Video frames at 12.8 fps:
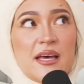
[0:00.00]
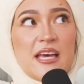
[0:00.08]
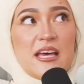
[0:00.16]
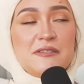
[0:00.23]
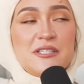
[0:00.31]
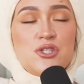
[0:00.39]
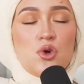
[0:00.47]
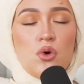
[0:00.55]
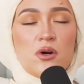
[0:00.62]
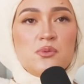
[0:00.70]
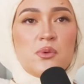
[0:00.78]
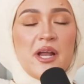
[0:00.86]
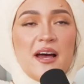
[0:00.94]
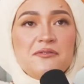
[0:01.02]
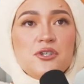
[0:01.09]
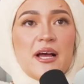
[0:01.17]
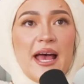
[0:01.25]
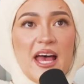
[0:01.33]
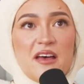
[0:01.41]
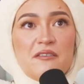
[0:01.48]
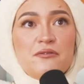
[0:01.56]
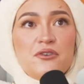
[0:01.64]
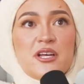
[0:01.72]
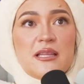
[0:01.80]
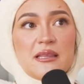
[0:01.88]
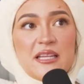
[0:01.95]
If stores went after
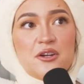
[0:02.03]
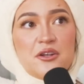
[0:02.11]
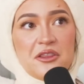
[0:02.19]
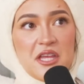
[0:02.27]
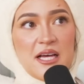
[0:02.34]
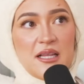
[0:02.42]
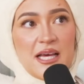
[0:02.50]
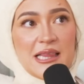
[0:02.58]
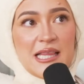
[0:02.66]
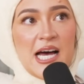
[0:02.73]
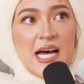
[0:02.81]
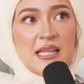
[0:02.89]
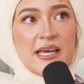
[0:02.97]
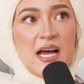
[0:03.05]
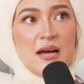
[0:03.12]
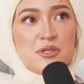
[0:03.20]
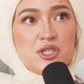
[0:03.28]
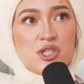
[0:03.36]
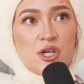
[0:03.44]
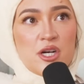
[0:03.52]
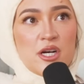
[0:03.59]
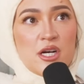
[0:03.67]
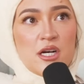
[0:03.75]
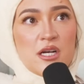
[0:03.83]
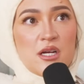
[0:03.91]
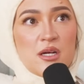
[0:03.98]
every little thing like that, like I'm
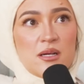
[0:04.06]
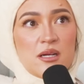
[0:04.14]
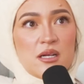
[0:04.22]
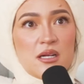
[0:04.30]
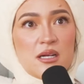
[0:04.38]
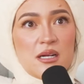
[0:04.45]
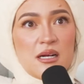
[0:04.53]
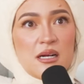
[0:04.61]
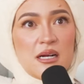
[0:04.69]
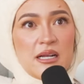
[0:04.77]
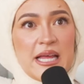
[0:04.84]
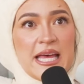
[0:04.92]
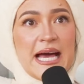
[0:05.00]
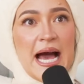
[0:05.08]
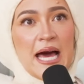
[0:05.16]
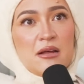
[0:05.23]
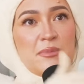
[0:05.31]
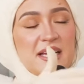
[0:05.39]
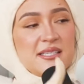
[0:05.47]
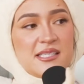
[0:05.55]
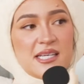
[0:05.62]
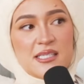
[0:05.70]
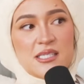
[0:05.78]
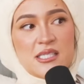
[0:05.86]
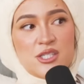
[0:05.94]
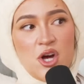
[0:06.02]
sure... It kind of makes
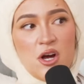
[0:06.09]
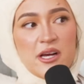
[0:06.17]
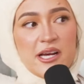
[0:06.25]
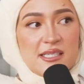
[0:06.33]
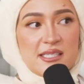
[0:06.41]
sense, Target's